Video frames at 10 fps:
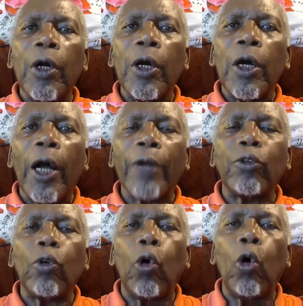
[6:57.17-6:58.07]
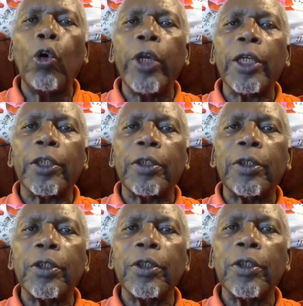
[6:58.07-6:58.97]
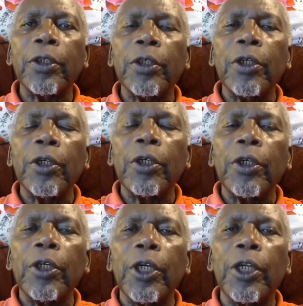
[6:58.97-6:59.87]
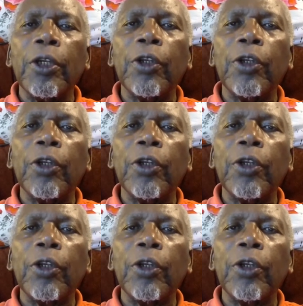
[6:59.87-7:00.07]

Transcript: and to own it in